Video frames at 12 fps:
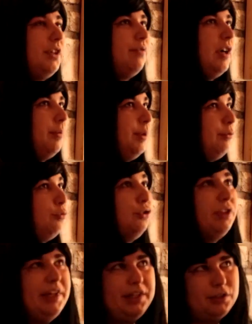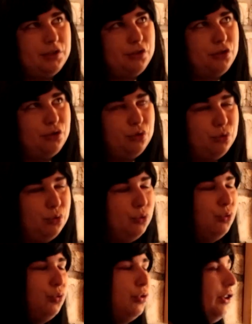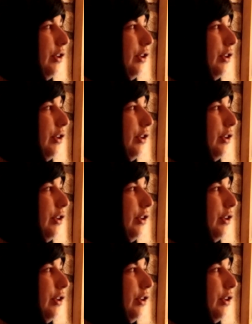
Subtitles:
of the environment related to